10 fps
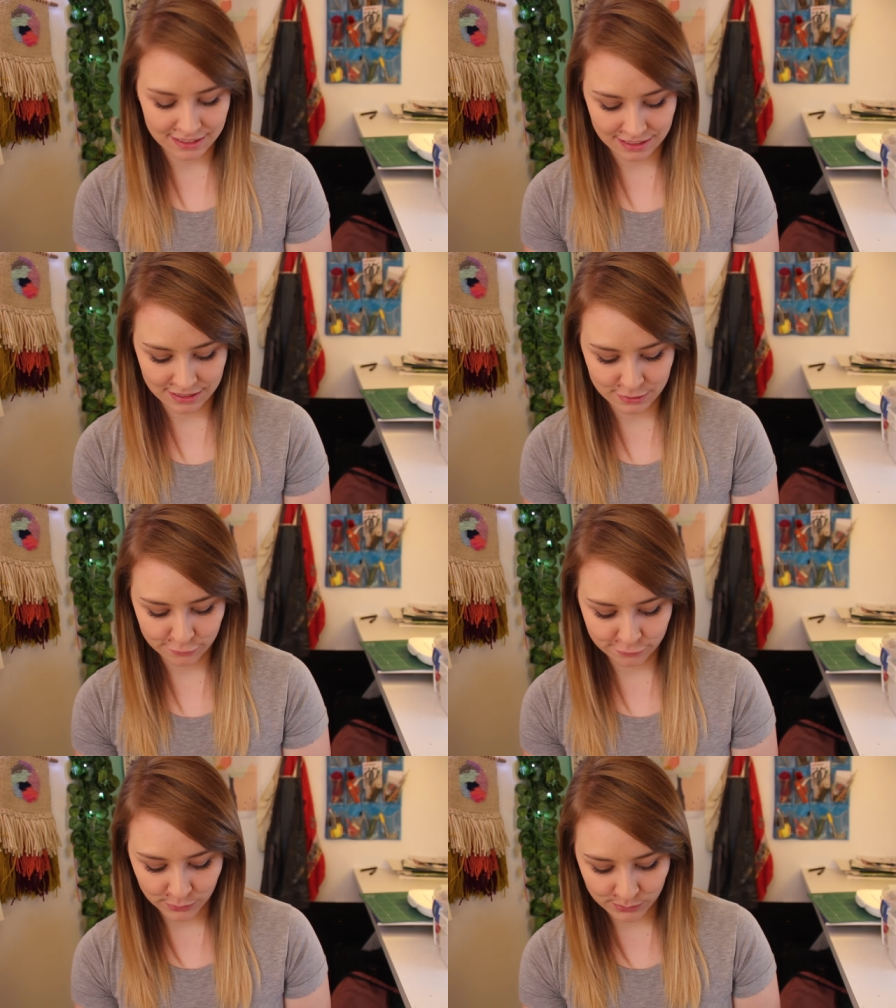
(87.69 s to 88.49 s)
just
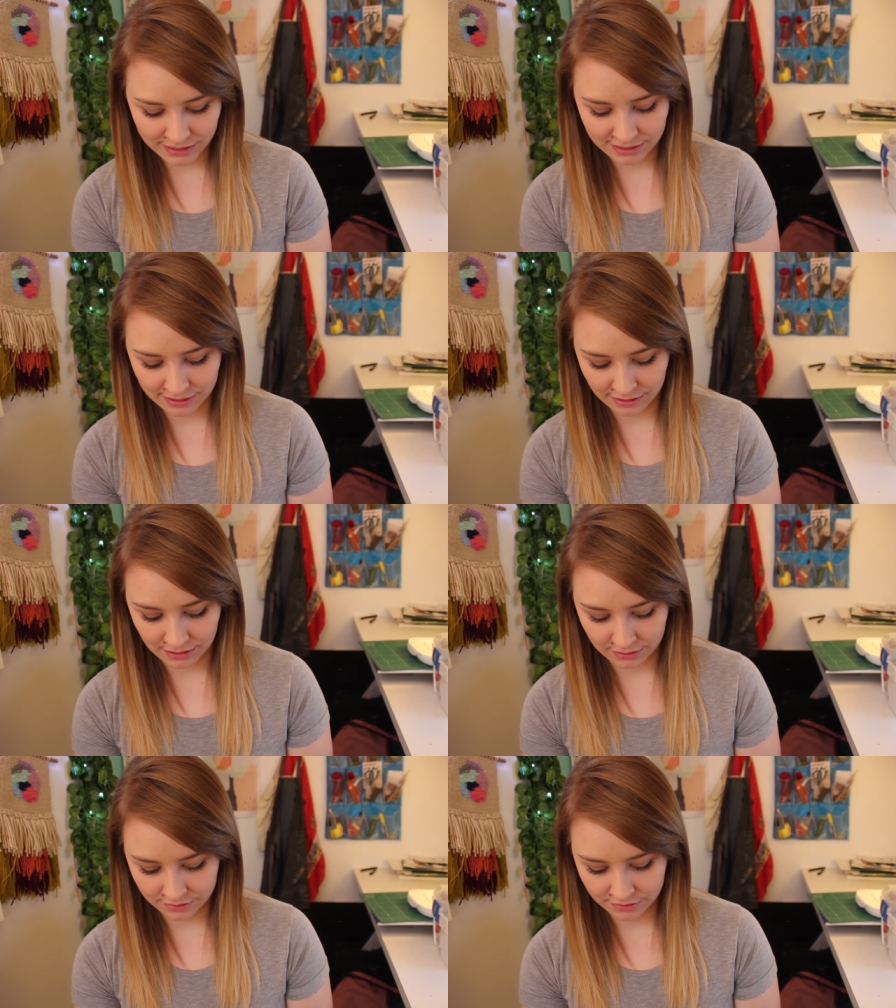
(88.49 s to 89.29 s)
fallen in
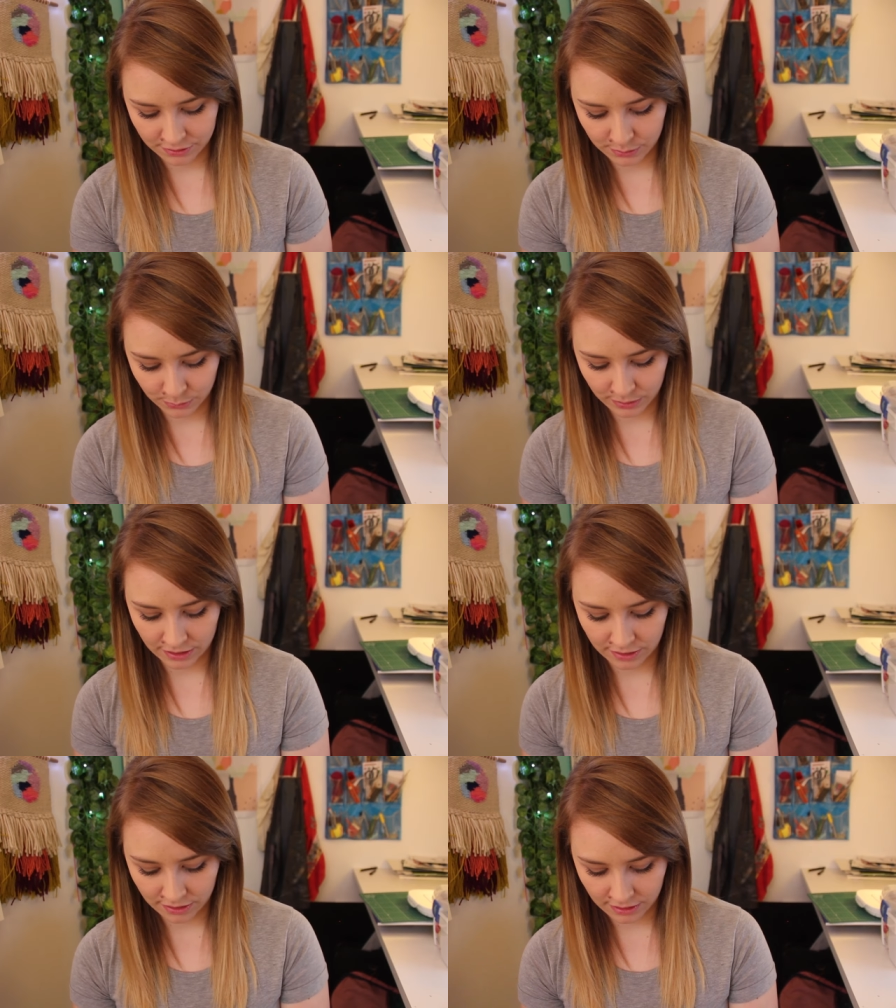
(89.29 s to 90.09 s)
love
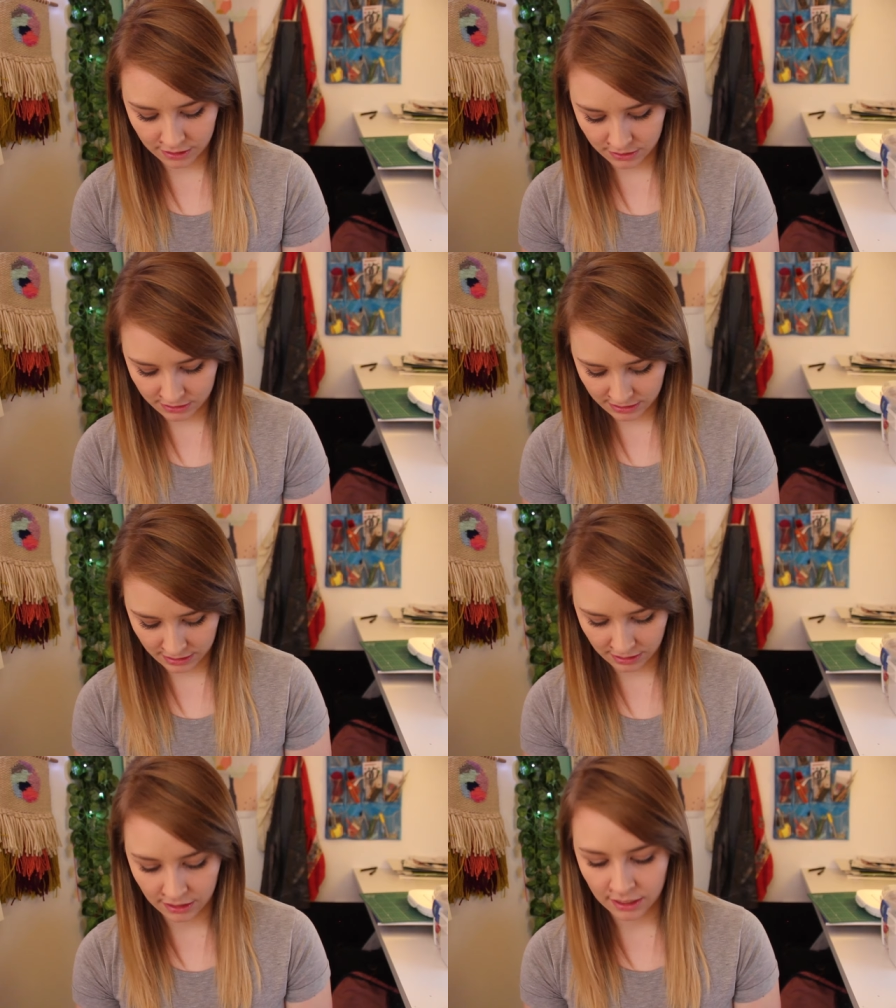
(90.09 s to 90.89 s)
with
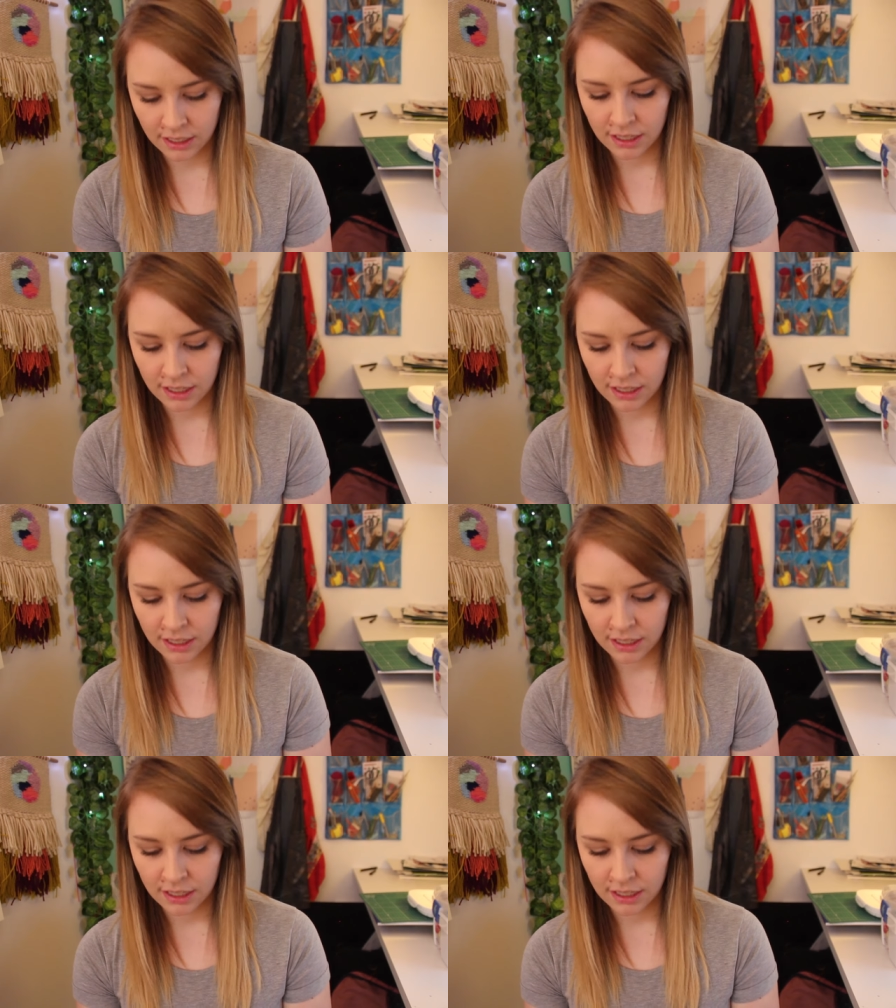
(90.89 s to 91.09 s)
using